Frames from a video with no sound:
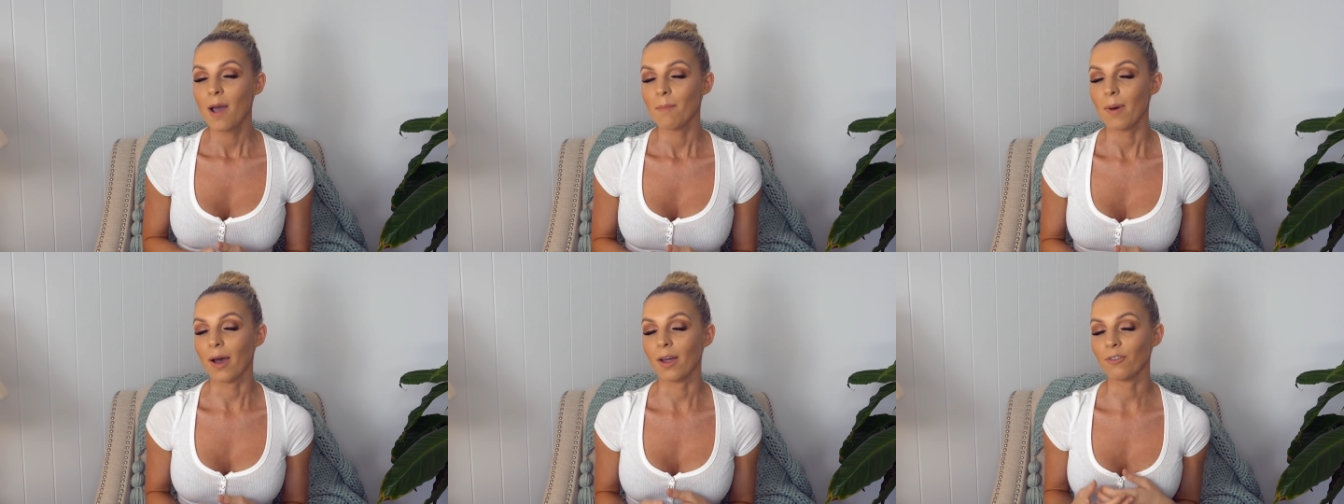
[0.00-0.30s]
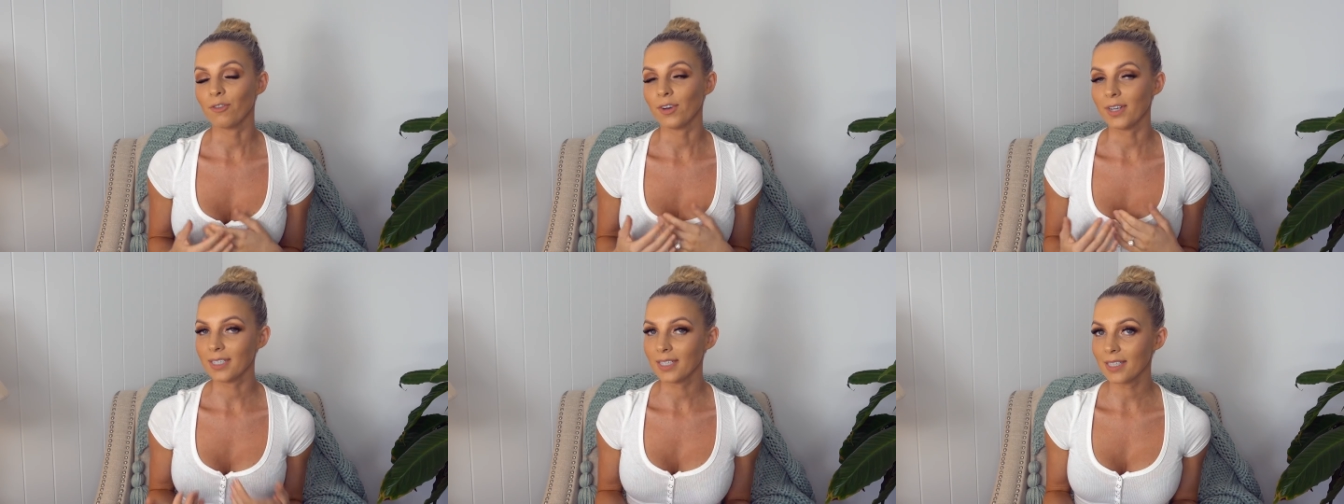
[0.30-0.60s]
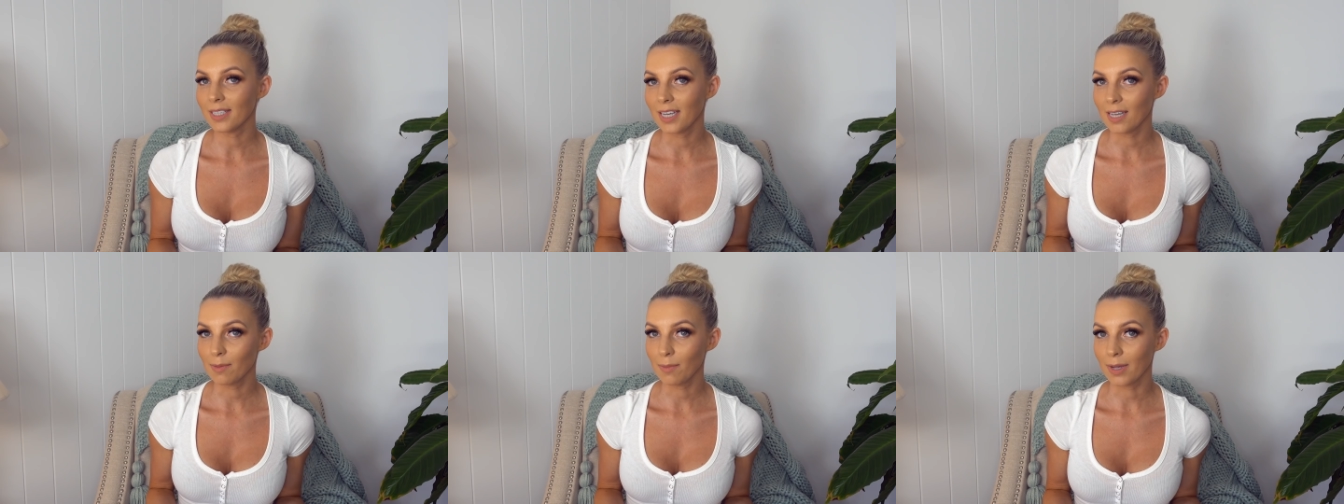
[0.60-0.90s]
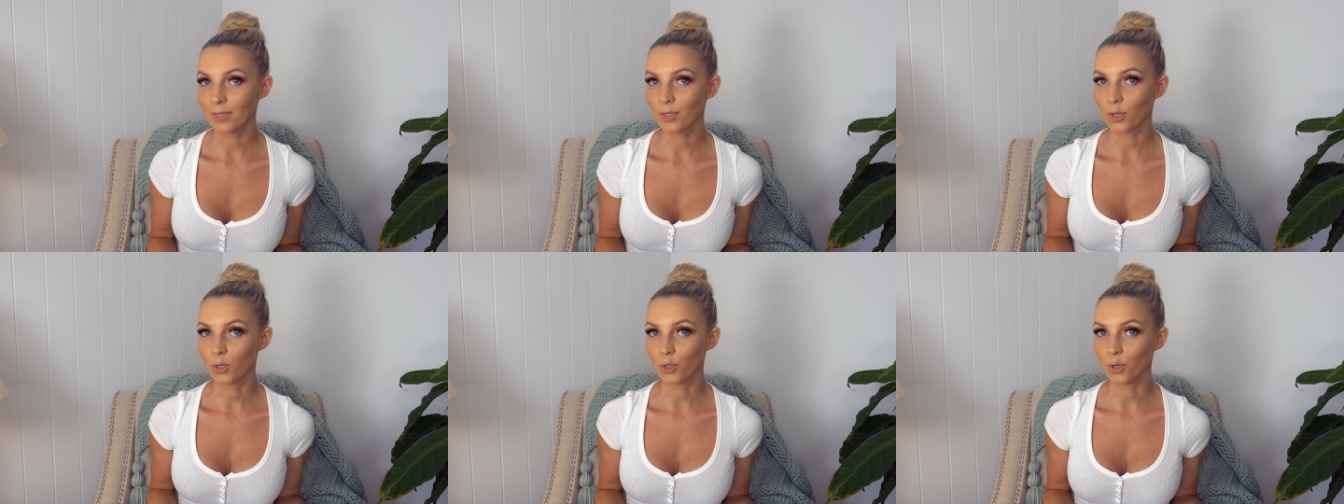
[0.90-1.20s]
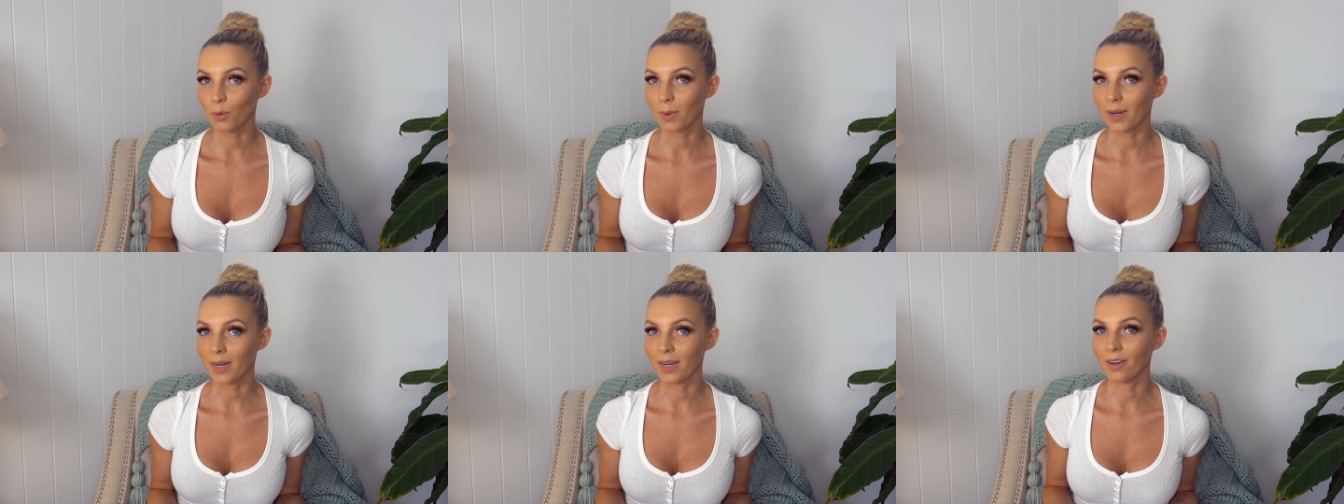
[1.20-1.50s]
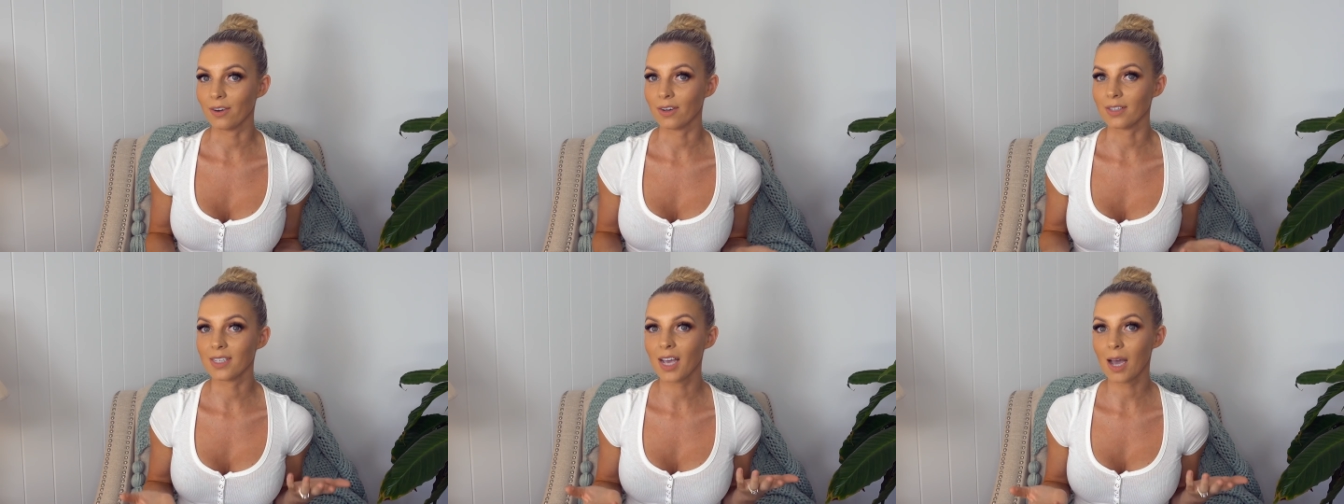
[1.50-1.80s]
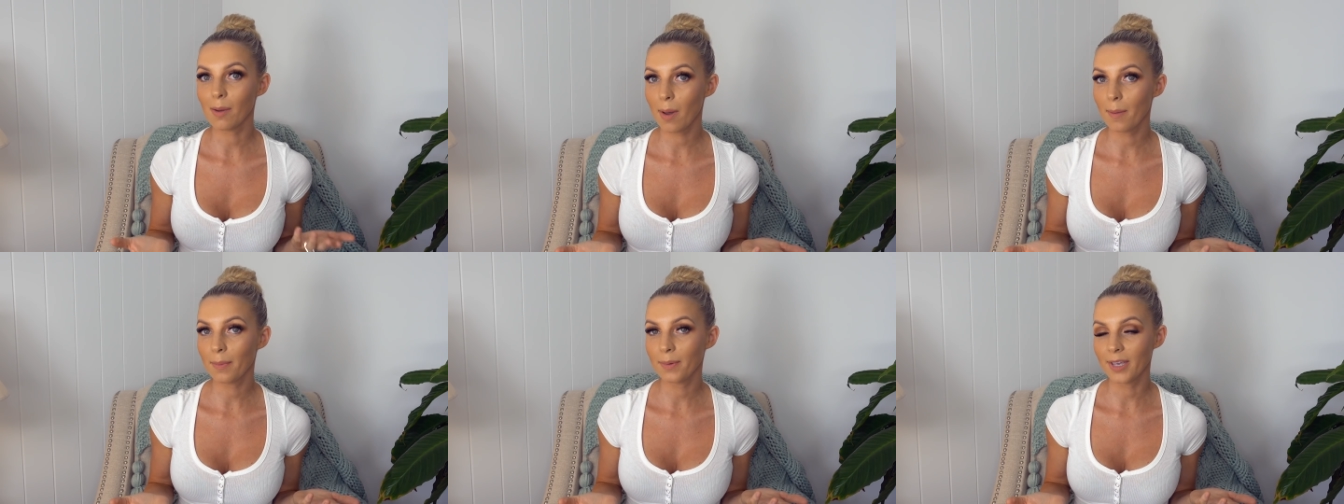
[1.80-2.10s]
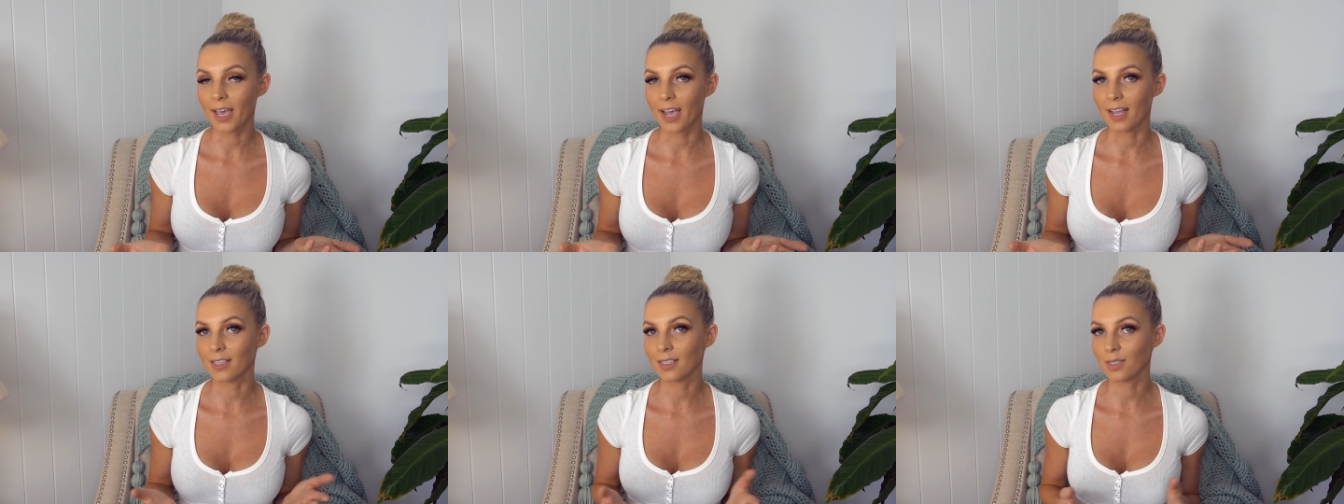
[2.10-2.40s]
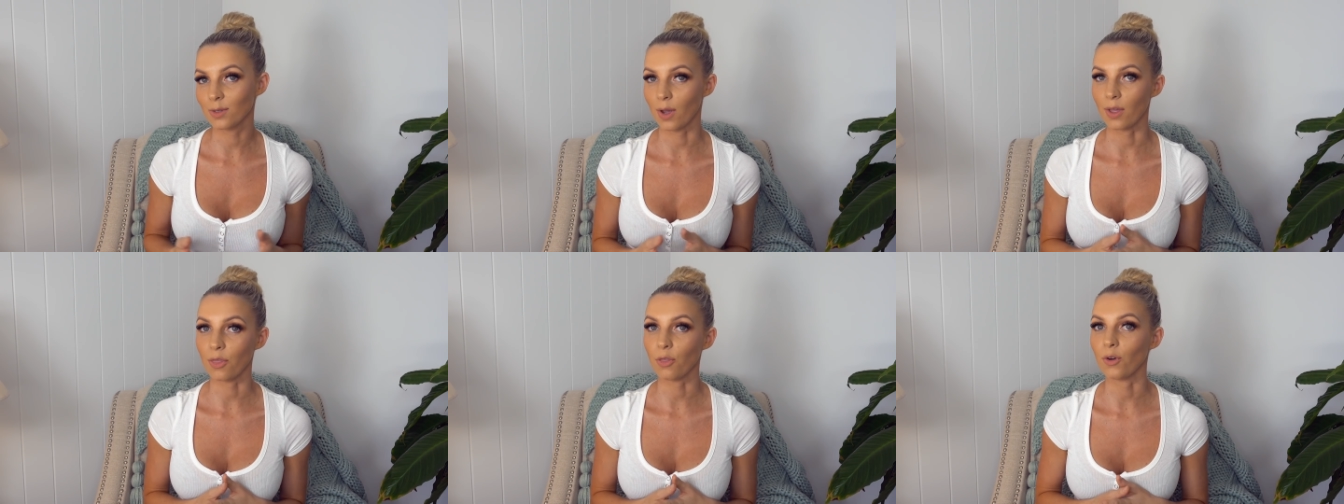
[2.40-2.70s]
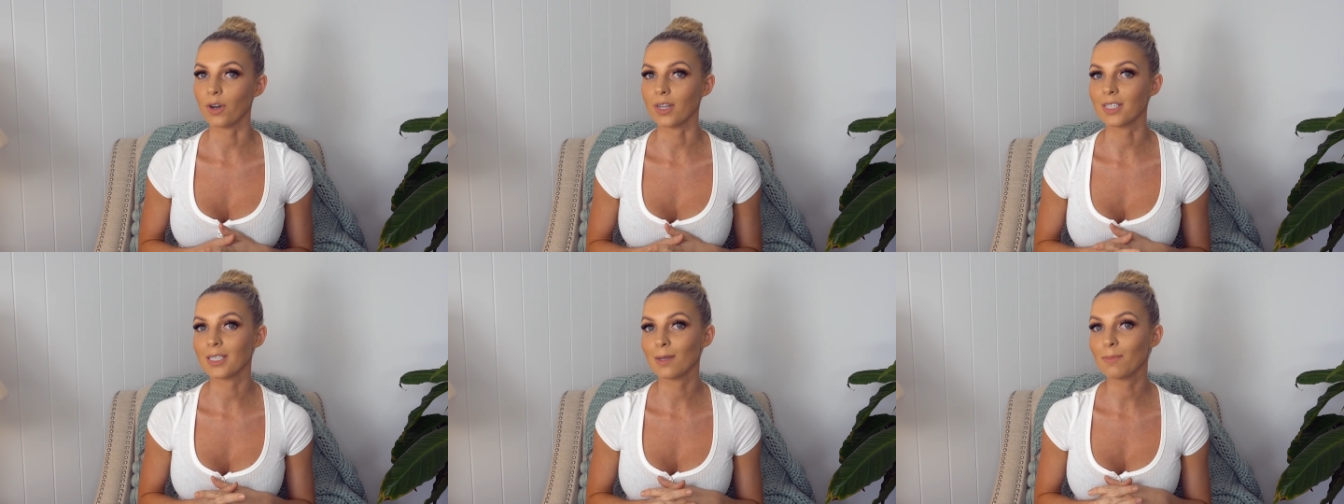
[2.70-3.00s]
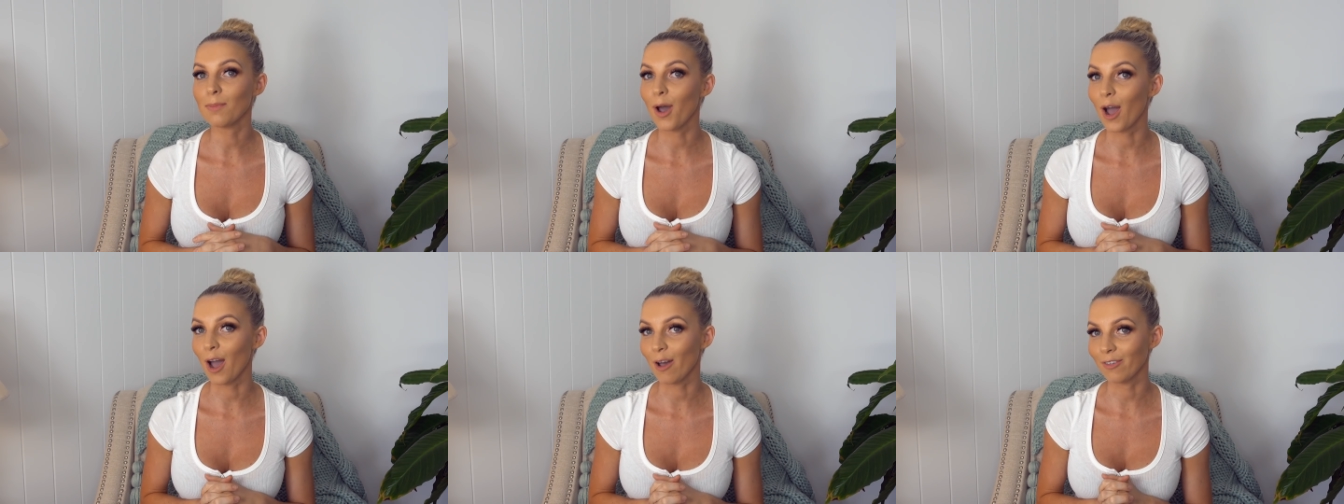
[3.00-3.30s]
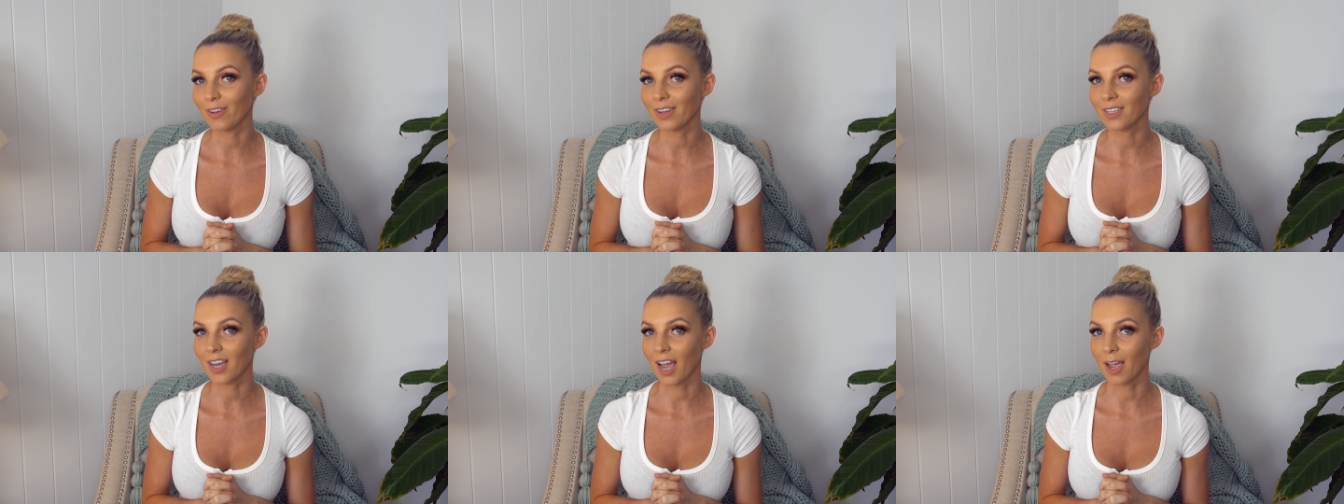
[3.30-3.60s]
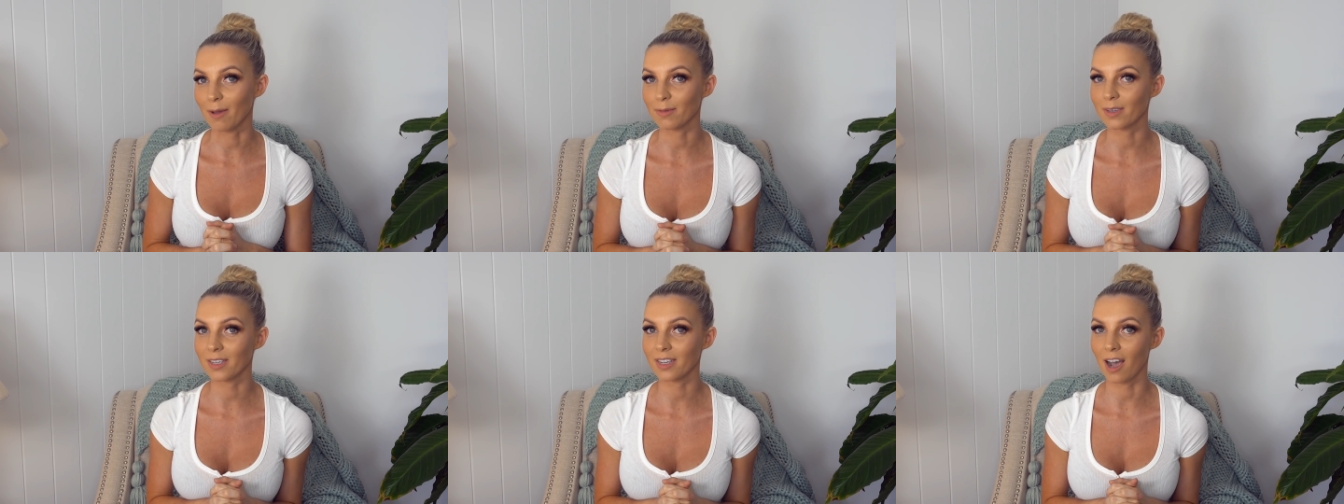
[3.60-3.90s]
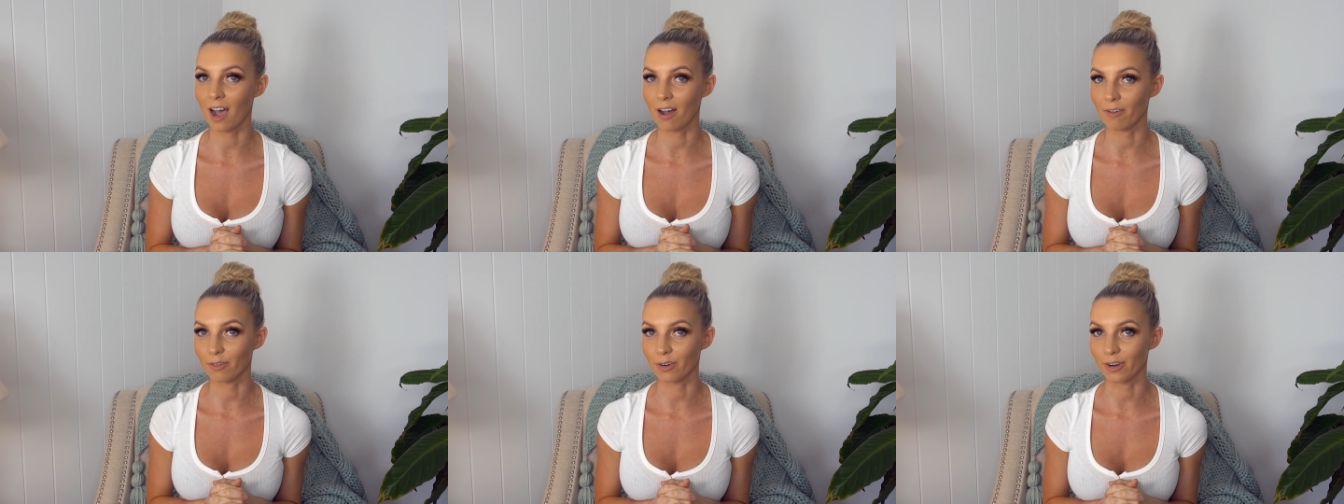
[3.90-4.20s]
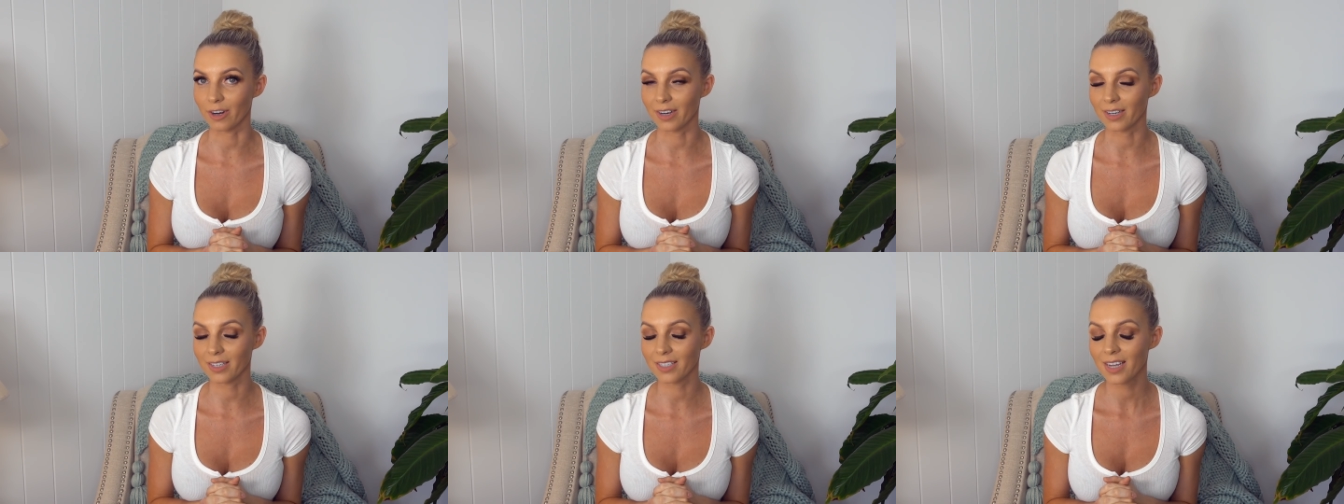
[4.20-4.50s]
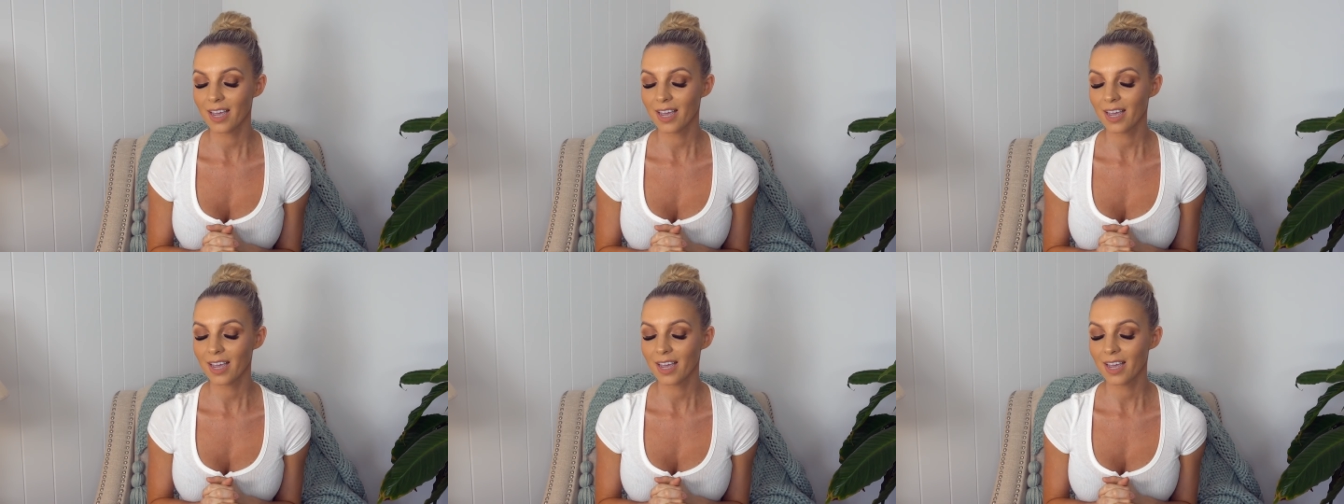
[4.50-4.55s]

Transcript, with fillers: But recently in my social media it's come up again so I thought it's the perfect time to cover it.